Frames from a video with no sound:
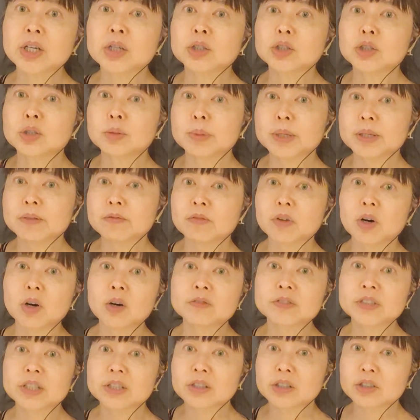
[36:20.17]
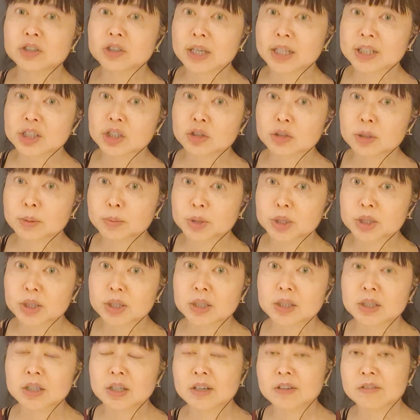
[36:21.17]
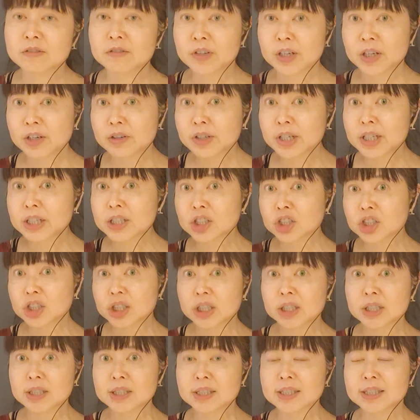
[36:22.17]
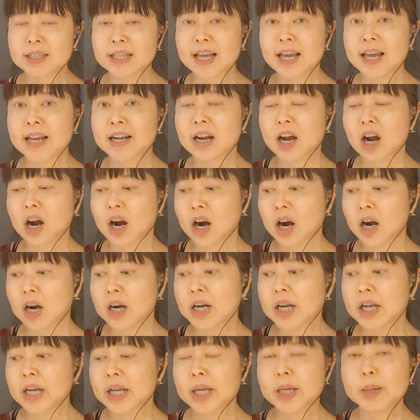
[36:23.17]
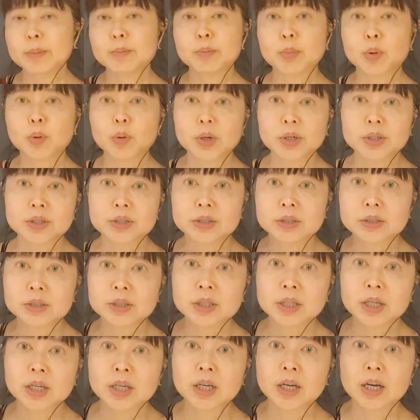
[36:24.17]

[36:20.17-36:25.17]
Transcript: to be involved in the transcription of various genes that are important